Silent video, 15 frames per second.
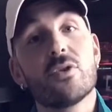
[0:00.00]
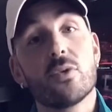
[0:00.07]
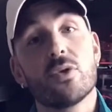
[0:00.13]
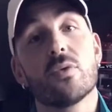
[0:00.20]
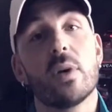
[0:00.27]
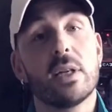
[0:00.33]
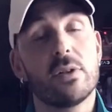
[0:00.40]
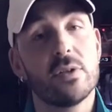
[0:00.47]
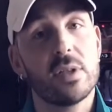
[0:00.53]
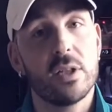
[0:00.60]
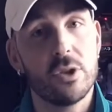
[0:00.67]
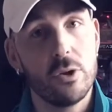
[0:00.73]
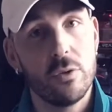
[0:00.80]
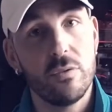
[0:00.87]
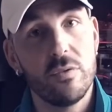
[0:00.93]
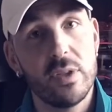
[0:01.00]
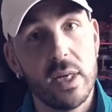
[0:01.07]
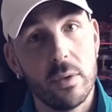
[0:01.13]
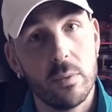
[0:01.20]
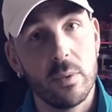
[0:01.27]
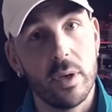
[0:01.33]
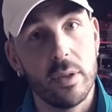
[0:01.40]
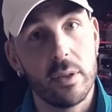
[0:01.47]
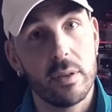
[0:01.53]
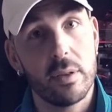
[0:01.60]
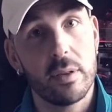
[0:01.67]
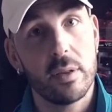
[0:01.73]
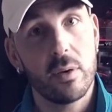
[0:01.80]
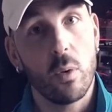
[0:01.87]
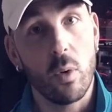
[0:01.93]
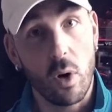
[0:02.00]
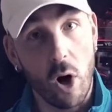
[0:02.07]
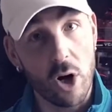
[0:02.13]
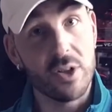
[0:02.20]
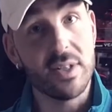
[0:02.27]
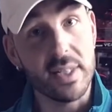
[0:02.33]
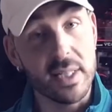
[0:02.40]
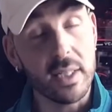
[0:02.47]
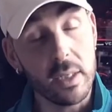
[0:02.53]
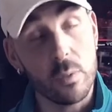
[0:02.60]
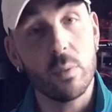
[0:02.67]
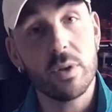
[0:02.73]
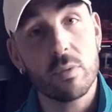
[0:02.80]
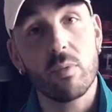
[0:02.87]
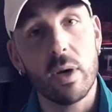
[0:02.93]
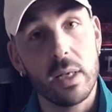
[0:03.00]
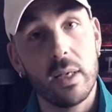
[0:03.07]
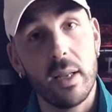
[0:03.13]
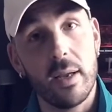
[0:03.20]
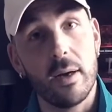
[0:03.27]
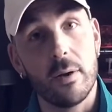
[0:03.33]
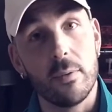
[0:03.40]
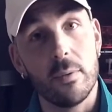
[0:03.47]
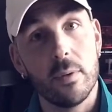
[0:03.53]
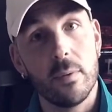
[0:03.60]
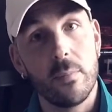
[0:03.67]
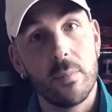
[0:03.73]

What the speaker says: or directors that you've dealt with or are dealing with right now,